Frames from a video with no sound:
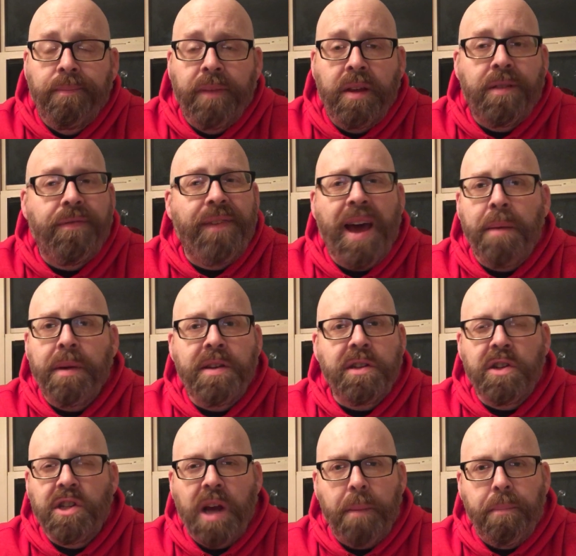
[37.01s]
His family's
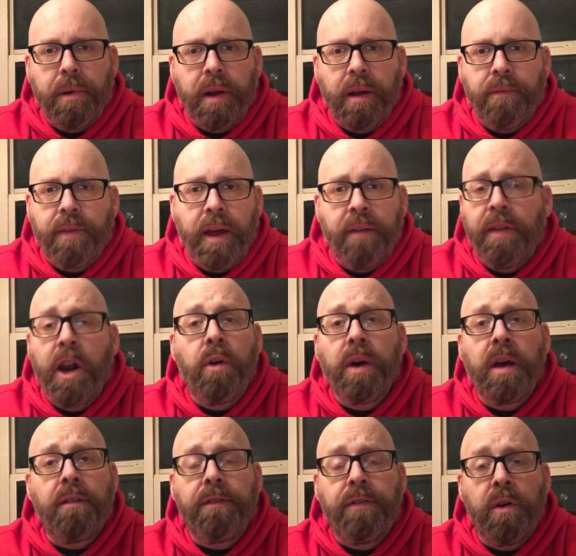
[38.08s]
in jeopardy. If they don't
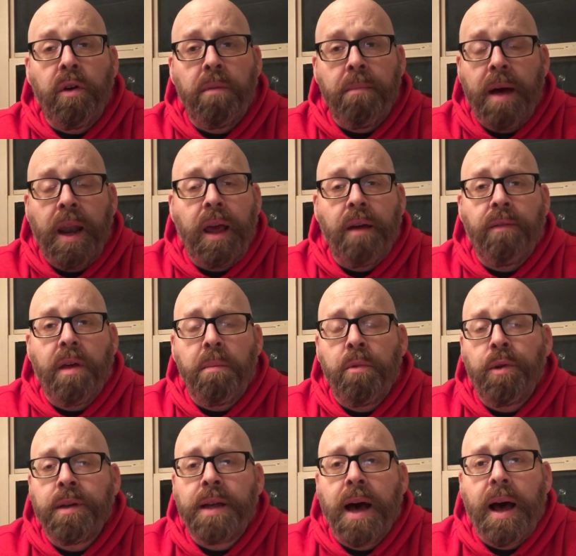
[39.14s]
get food, many of them
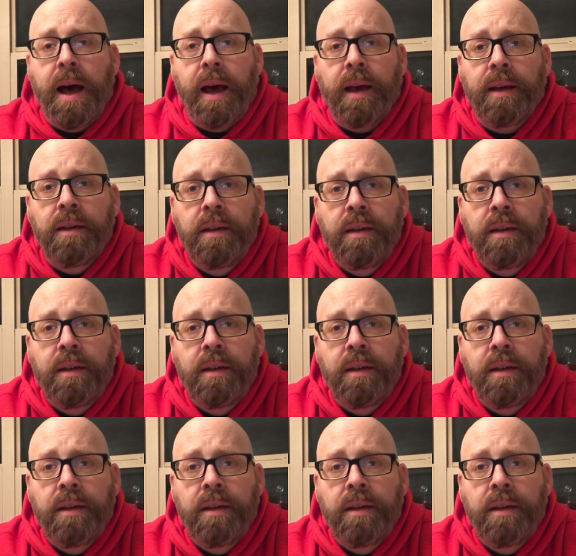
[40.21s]
will die.